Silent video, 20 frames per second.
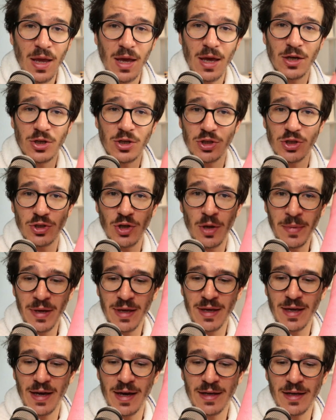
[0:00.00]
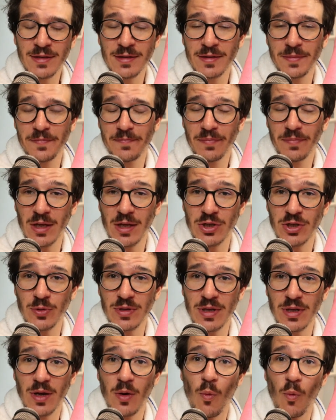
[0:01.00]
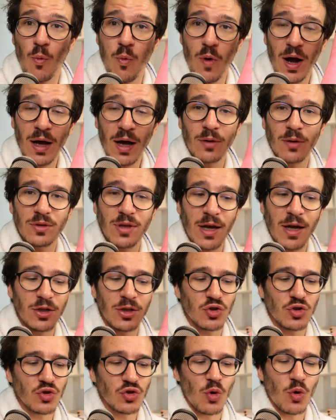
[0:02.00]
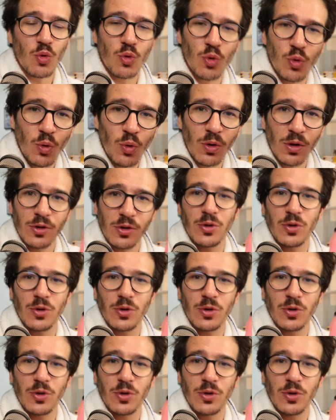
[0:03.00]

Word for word: And she saw my cast and she was like, wow, that is so cool.